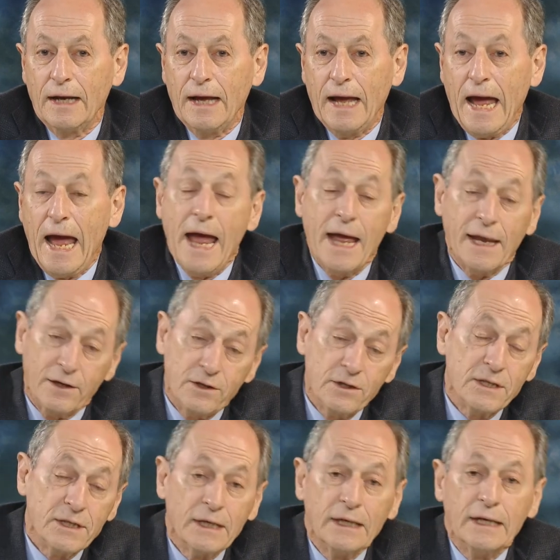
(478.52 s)

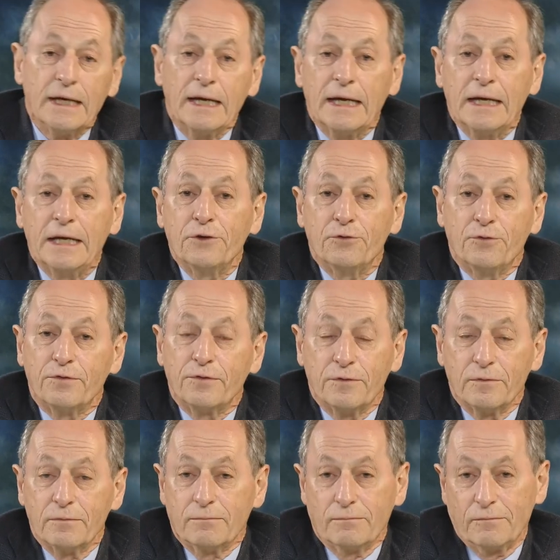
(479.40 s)
and if,
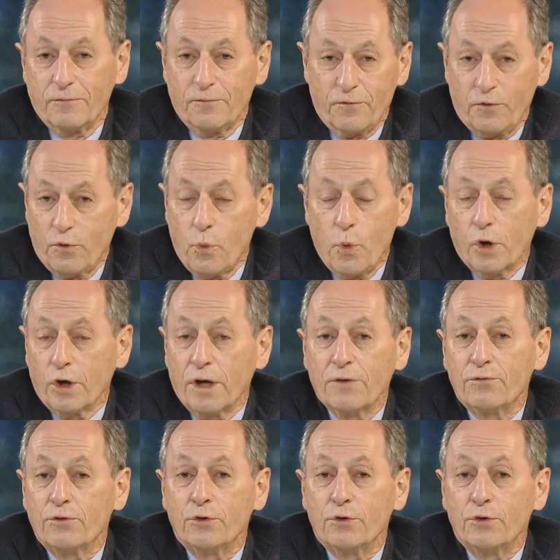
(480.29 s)
for whatever